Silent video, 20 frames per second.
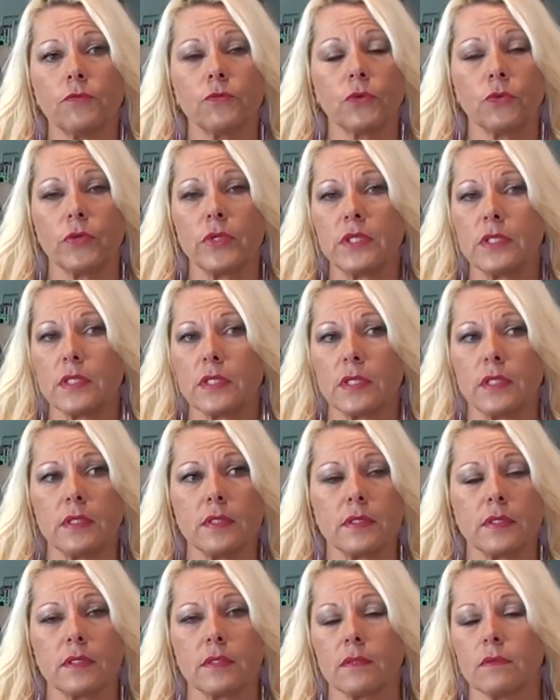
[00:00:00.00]
For
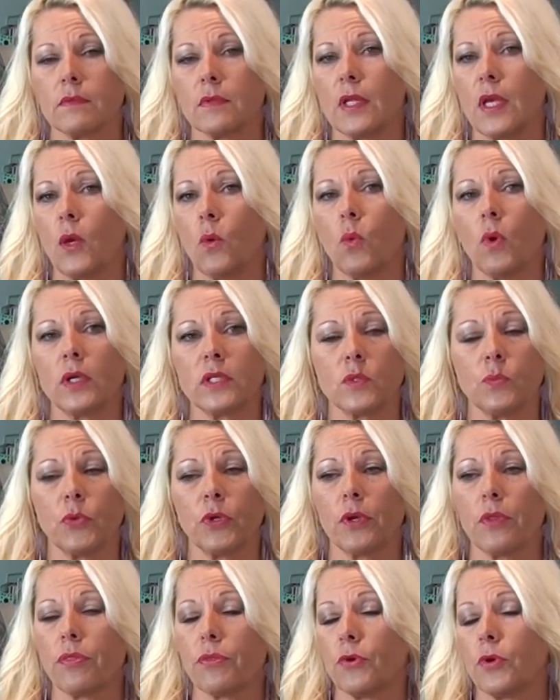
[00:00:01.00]
instance, they want to
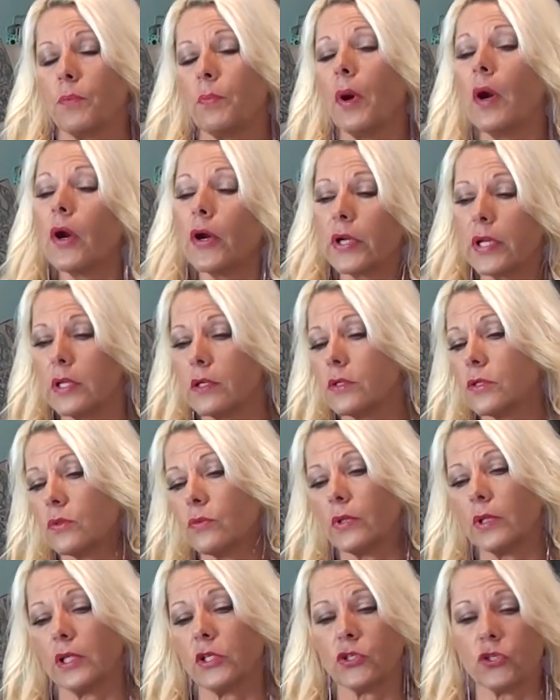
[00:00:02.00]
bring a third party into
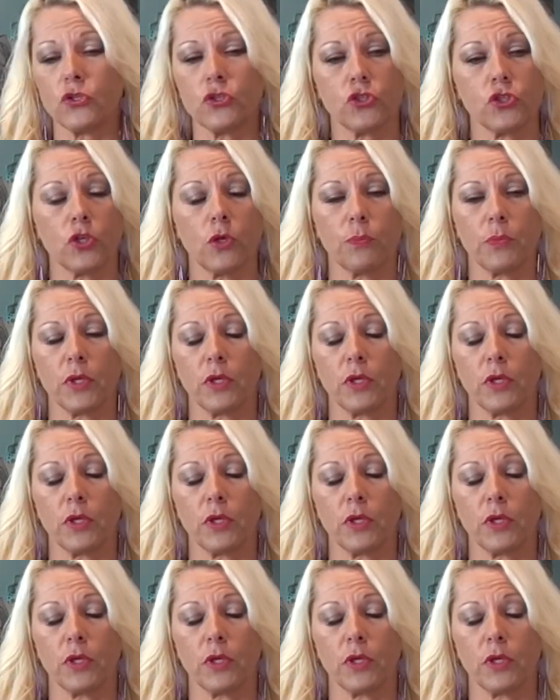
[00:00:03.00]
the relationship